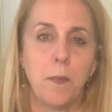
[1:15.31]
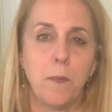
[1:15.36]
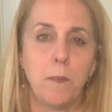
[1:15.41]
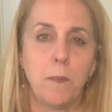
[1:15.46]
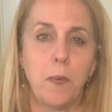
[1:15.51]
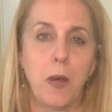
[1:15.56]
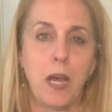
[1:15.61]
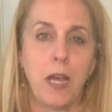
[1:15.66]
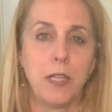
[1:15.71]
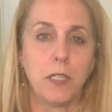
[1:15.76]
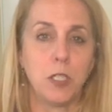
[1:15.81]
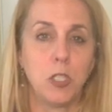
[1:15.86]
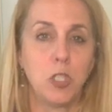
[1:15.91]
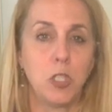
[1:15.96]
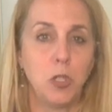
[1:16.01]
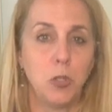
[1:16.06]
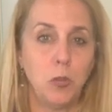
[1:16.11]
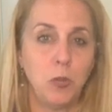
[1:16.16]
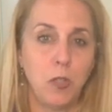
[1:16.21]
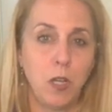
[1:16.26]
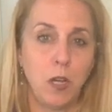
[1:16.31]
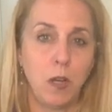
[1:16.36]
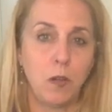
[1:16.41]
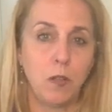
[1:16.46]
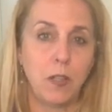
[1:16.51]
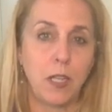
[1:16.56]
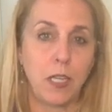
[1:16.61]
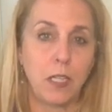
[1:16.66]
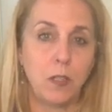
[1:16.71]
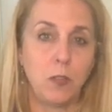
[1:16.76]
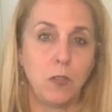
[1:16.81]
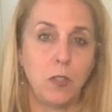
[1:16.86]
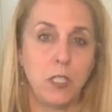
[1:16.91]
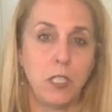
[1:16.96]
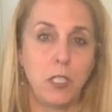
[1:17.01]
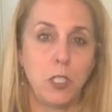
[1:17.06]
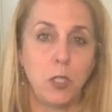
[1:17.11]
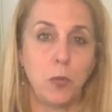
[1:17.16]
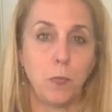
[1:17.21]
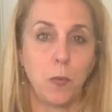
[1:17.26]
But do know that you
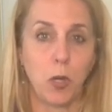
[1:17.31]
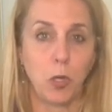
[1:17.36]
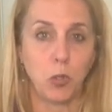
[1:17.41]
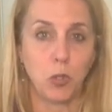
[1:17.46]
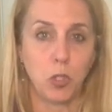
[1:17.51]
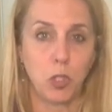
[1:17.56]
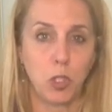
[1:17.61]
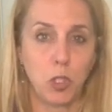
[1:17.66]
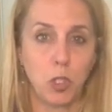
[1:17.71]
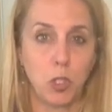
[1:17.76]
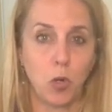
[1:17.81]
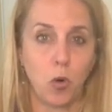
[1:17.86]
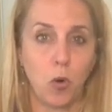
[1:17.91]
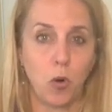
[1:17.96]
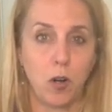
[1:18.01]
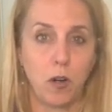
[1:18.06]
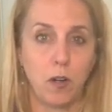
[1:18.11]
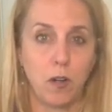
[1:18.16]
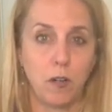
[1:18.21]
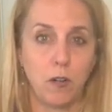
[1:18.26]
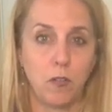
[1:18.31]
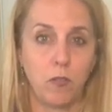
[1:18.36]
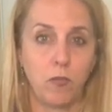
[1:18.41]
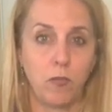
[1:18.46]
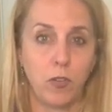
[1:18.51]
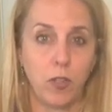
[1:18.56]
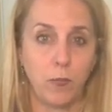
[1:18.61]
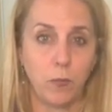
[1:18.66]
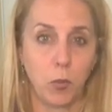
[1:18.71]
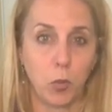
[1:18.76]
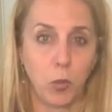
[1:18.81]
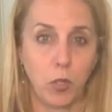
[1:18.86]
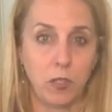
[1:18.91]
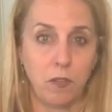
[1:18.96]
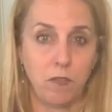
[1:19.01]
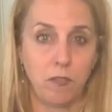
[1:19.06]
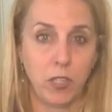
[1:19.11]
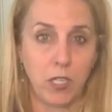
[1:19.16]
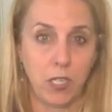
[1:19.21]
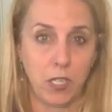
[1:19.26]
need to post your
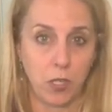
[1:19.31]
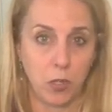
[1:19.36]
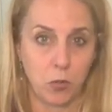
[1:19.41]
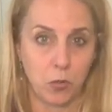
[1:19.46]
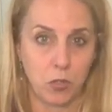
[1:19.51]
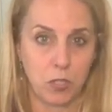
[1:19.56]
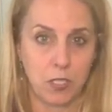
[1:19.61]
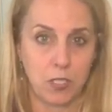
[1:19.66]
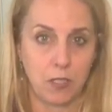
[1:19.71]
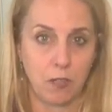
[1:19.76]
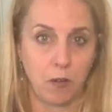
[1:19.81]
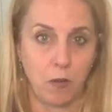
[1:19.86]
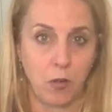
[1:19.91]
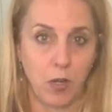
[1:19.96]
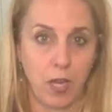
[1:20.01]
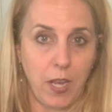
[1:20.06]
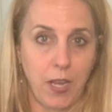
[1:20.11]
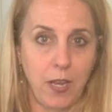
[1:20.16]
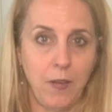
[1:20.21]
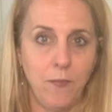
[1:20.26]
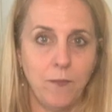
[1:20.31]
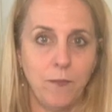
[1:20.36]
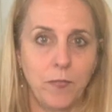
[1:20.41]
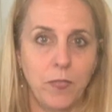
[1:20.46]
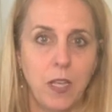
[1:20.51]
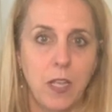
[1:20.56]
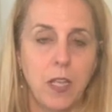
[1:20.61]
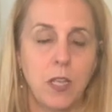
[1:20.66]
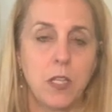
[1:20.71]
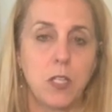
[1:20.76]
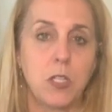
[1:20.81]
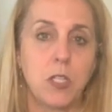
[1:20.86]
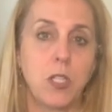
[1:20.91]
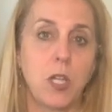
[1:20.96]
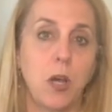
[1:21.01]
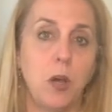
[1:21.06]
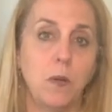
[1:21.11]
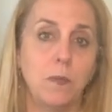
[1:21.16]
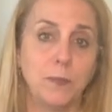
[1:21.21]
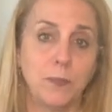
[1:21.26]
Flipgrid videos, okay?
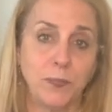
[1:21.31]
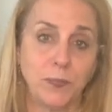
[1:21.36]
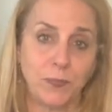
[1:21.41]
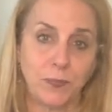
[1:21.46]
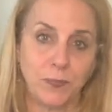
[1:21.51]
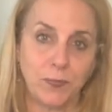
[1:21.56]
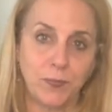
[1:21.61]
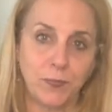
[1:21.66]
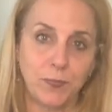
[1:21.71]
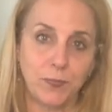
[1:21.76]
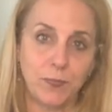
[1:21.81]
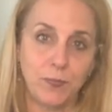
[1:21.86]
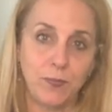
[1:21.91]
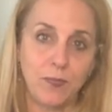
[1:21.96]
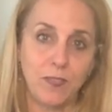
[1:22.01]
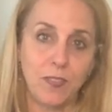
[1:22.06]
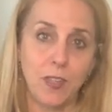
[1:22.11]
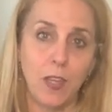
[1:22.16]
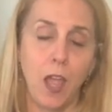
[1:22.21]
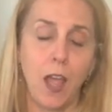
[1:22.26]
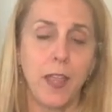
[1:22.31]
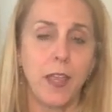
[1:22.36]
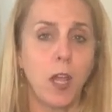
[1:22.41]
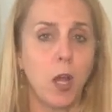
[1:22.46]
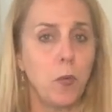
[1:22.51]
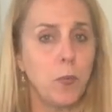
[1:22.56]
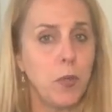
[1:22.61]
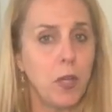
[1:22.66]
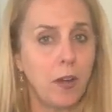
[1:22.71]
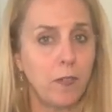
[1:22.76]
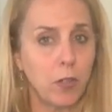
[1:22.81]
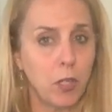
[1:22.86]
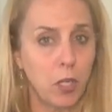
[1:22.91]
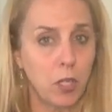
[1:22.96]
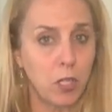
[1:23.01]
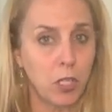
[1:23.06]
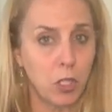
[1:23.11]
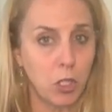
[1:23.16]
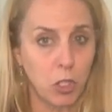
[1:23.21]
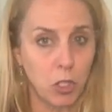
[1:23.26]
So I hope you have a
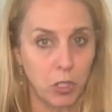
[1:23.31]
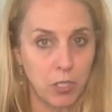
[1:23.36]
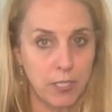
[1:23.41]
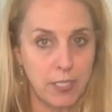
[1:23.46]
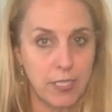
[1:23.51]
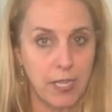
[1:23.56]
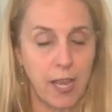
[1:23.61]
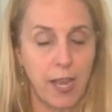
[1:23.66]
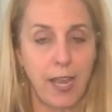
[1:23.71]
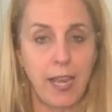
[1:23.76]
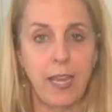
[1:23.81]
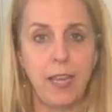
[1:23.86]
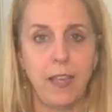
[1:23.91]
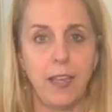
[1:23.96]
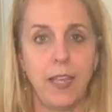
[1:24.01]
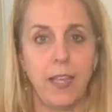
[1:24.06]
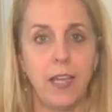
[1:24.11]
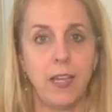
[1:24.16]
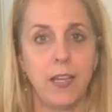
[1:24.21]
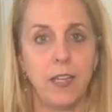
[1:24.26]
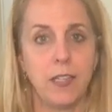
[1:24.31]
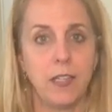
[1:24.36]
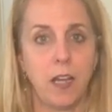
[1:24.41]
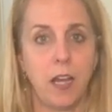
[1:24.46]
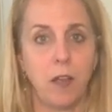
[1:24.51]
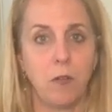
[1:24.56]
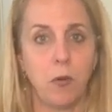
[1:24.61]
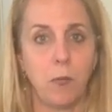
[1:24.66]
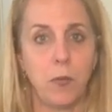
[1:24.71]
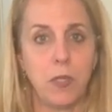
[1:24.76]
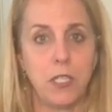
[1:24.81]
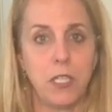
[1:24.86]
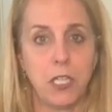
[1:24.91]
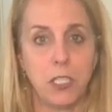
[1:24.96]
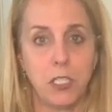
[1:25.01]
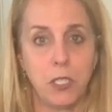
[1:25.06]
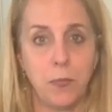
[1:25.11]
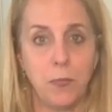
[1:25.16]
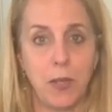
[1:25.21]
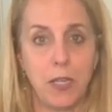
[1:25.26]
good day and I will be
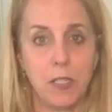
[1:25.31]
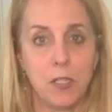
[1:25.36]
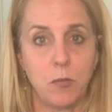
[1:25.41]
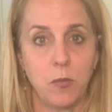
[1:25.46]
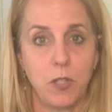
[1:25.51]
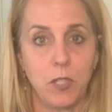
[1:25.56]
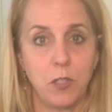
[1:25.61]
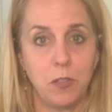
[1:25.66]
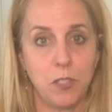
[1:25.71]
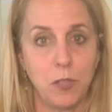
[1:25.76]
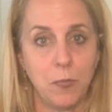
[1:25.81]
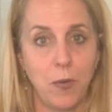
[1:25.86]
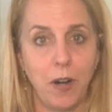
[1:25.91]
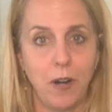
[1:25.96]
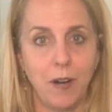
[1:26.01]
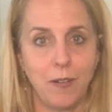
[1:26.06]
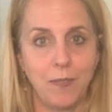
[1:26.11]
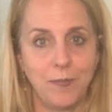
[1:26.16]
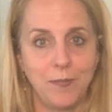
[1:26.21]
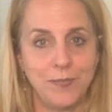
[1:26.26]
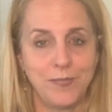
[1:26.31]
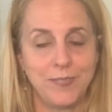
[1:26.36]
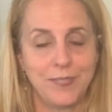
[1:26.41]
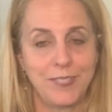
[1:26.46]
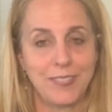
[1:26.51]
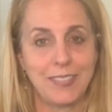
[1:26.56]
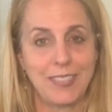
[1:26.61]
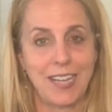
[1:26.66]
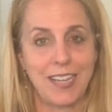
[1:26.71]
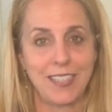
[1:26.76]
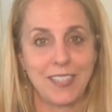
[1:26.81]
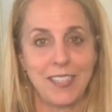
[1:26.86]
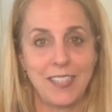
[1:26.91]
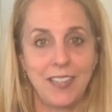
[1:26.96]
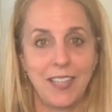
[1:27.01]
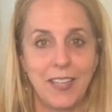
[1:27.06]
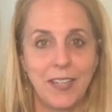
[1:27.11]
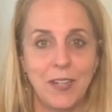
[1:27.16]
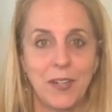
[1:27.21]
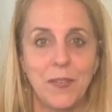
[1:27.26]
touching base with you tomorrow. Talk to
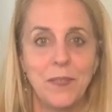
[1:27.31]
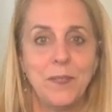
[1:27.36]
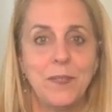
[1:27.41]
you later.